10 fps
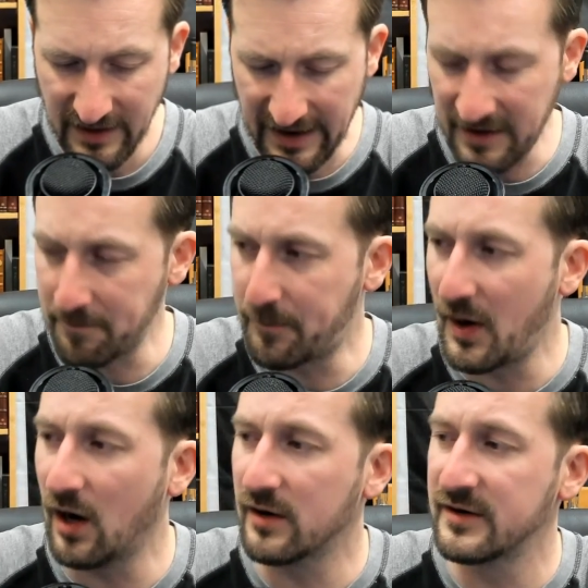and
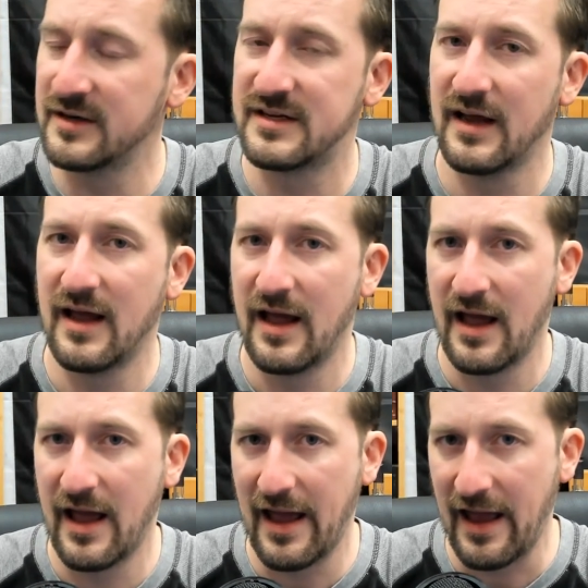pardoned
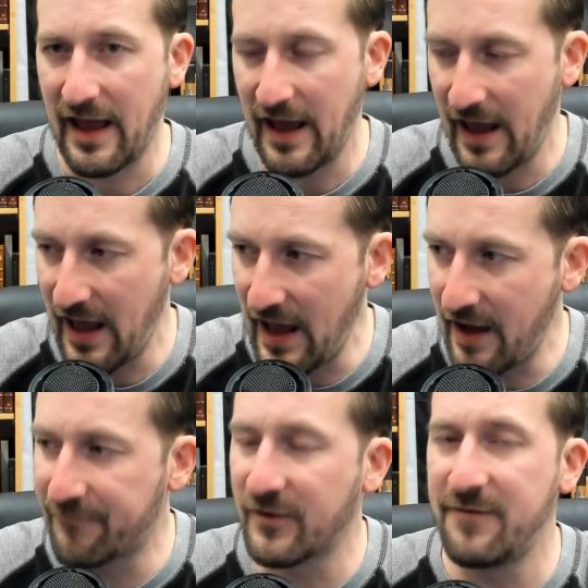
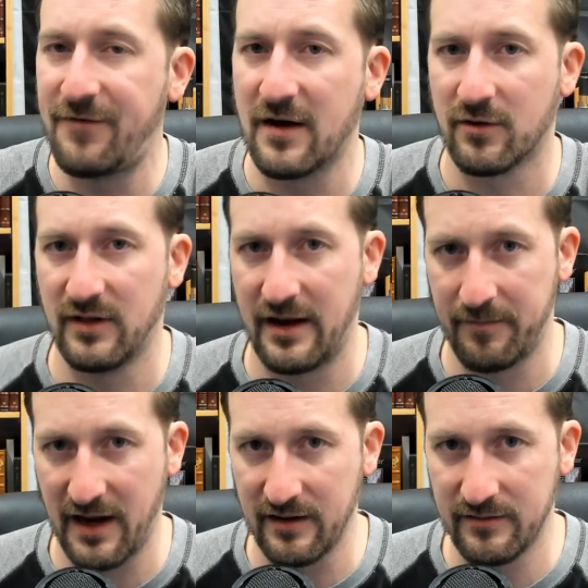every federal
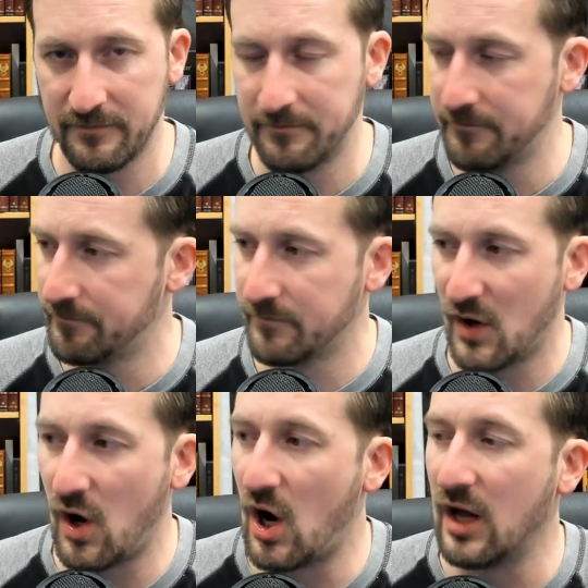inmate,
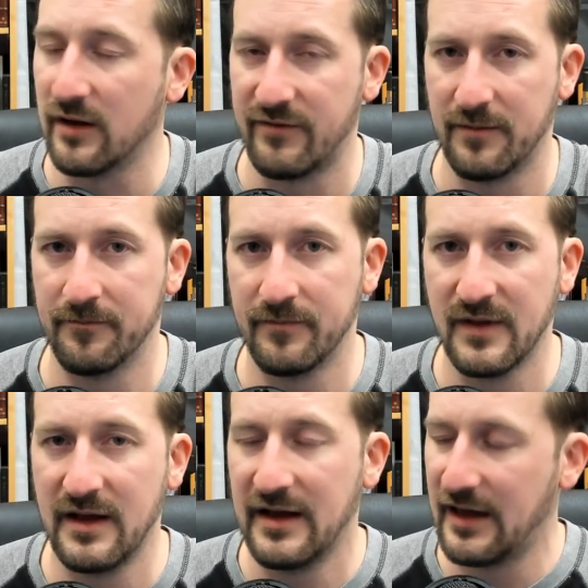all of them,
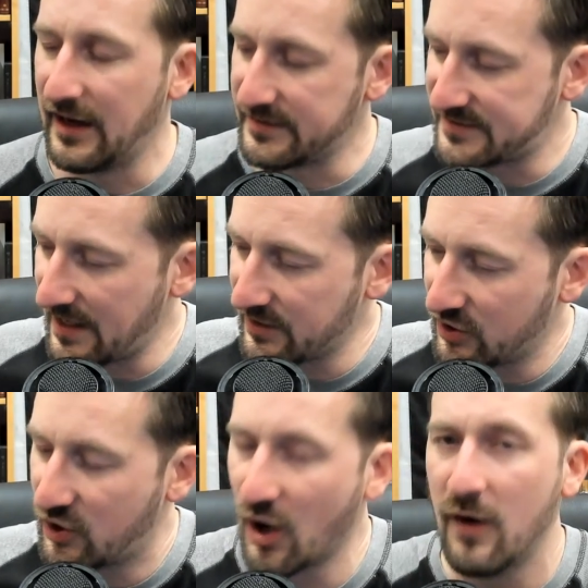and
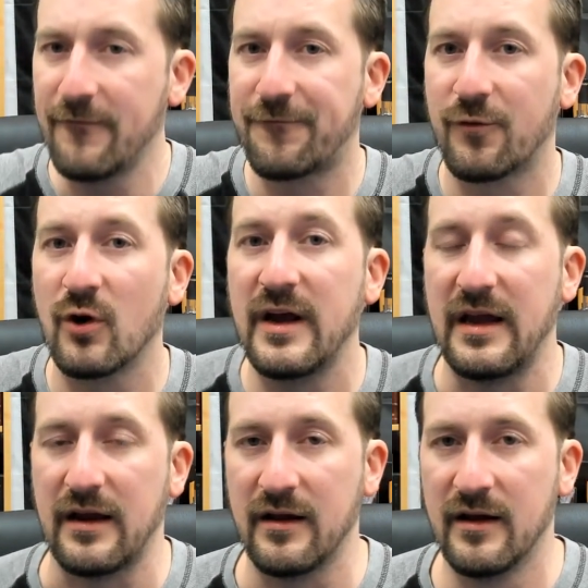said, go
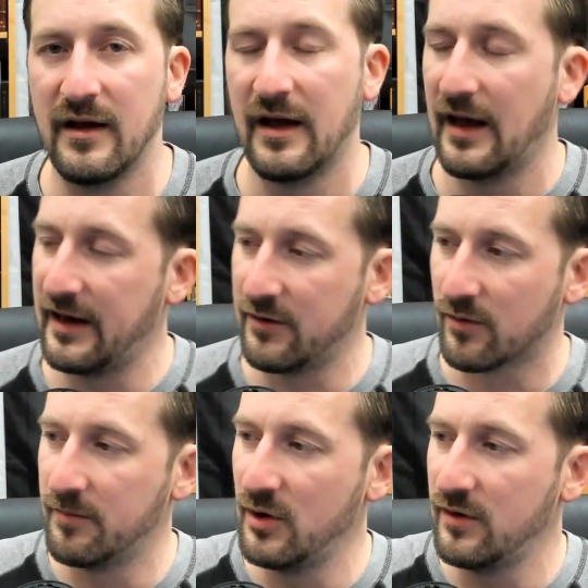free. And he
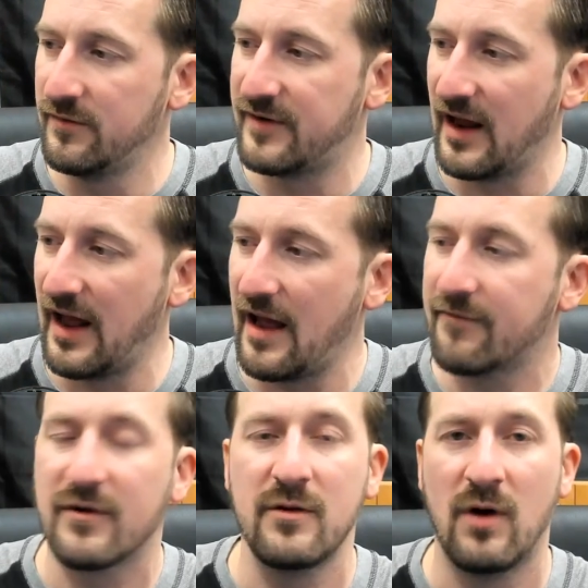removed
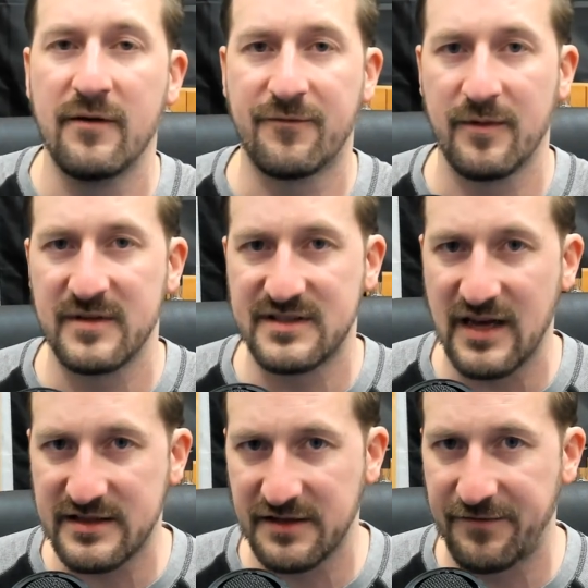everyone from the
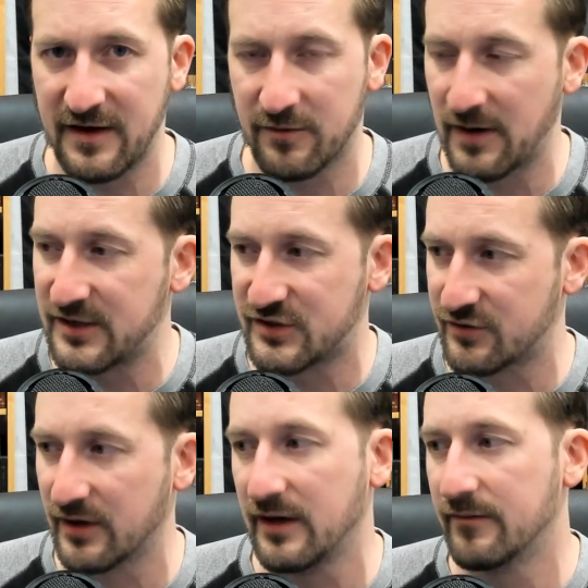sex offender
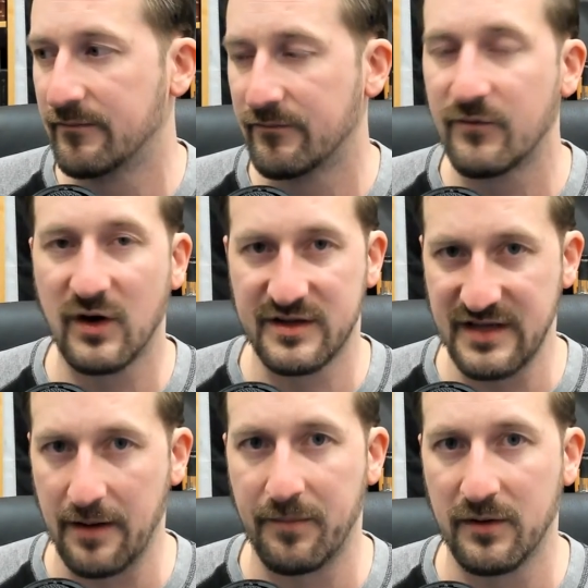registry, for
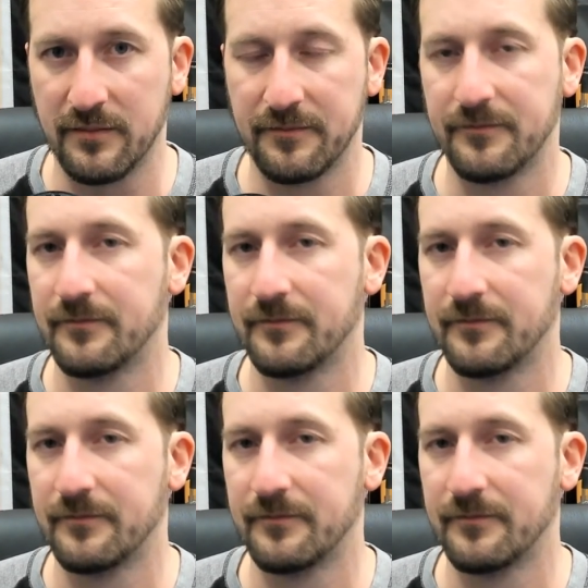example.